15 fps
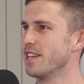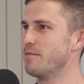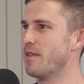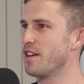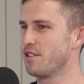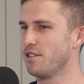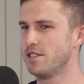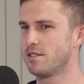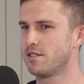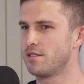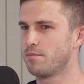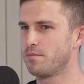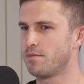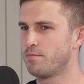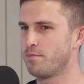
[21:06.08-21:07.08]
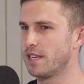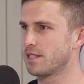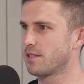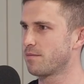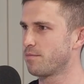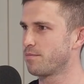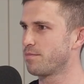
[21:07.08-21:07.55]
Lee Matthews,
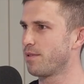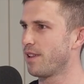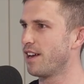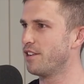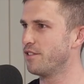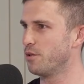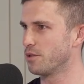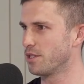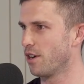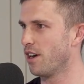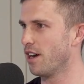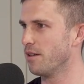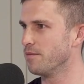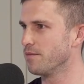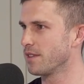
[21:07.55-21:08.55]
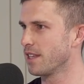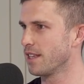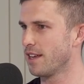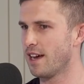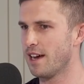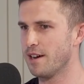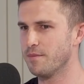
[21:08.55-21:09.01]
best player of all
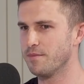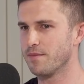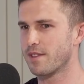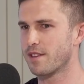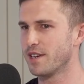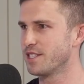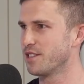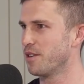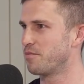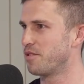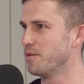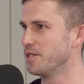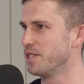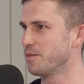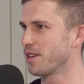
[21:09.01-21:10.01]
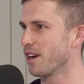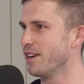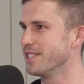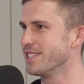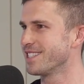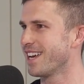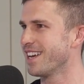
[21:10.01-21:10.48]
time, three-time premiership
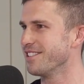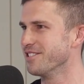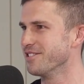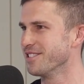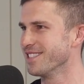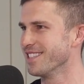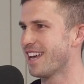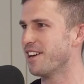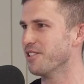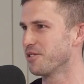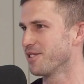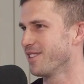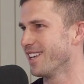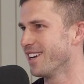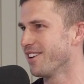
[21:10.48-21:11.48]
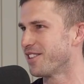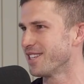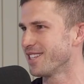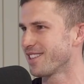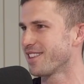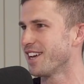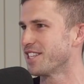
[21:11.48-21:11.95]
coach, and say, nah, look, Lee, I
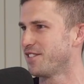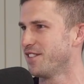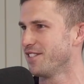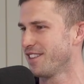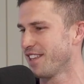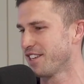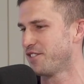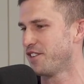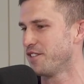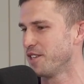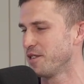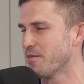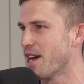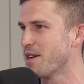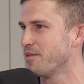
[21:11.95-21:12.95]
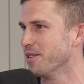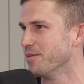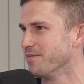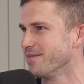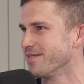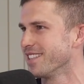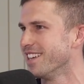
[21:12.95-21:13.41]
think thanks for everything, mate, but I'm